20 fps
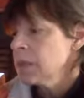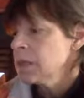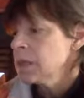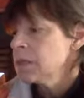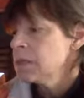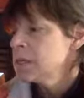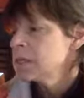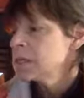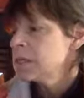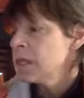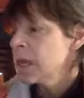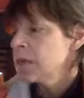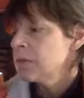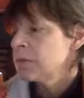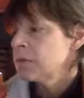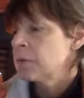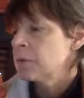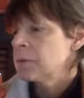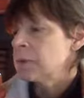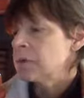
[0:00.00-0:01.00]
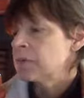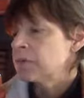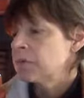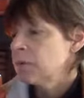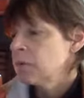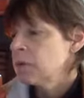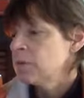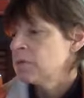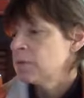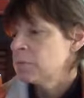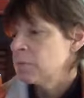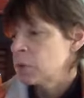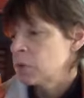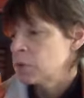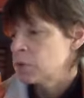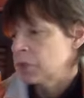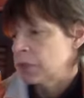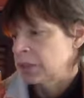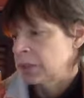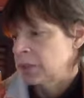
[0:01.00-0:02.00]
This life will be full of
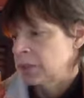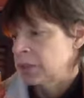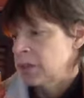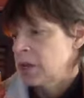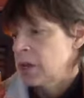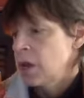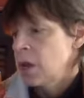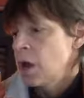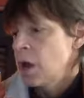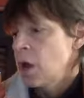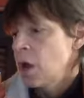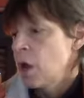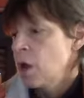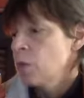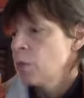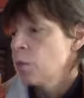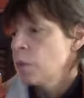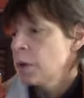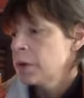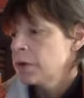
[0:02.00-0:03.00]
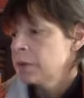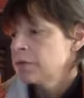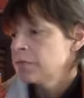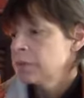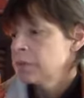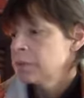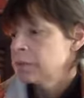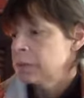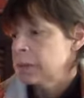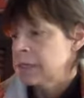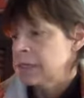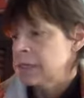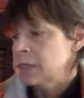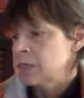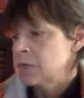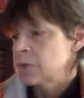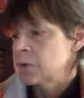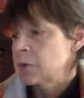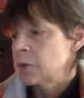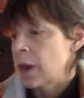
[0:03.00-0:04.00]
emotions, all wonderfully
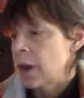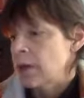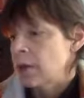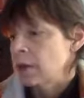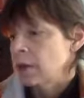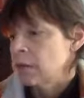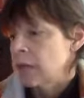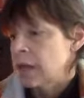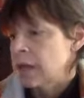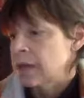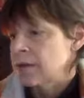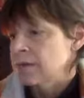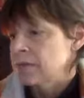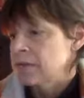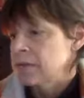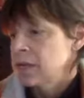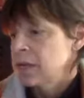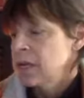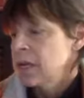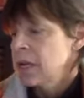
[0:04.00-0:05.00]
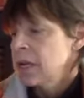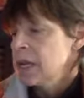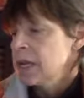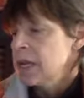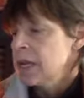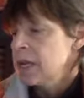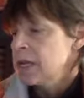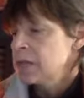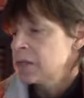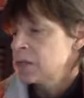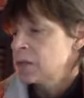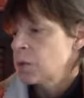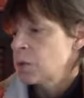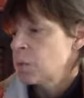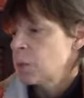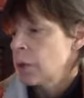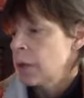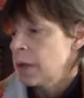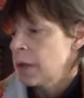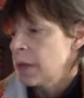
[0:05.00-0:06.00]
placed throughout our lives. It
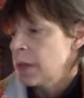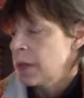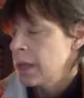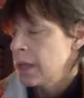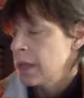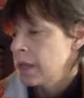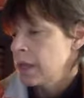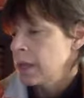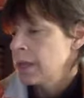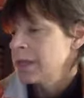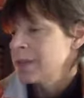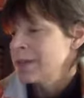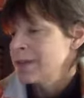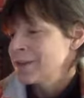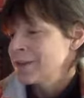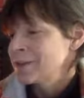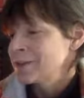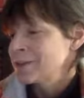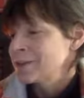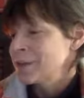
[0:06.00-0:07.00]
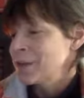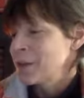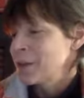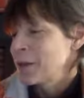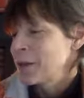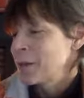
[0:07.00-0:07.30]
is